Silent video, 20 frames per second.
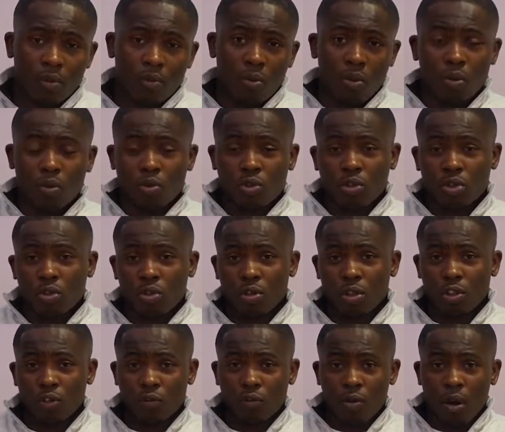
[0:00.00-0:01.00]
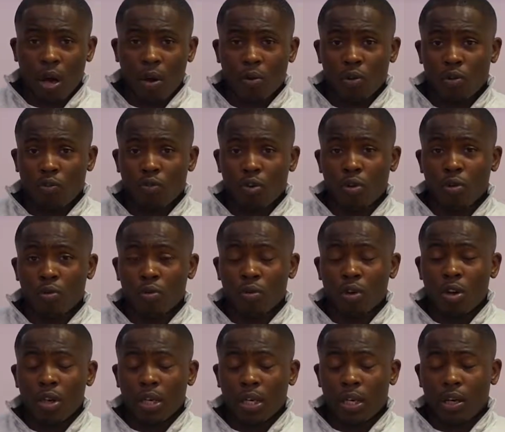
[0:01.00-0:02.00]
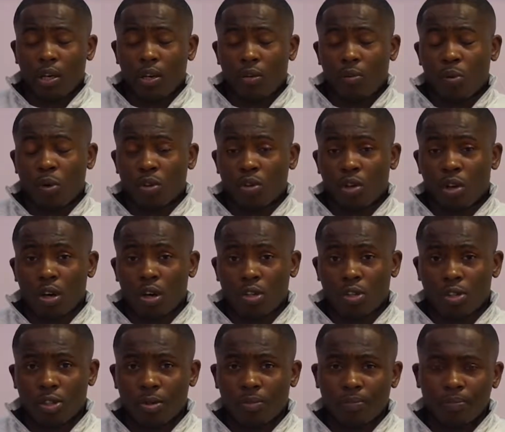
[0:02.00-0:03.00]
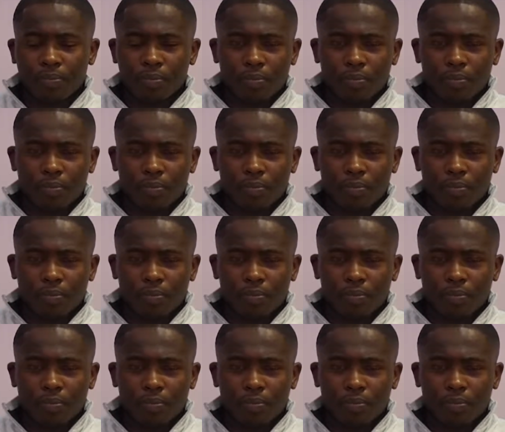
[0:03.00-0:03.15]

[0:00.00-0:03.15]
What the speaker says: We also do this through our Grow Getter podcast.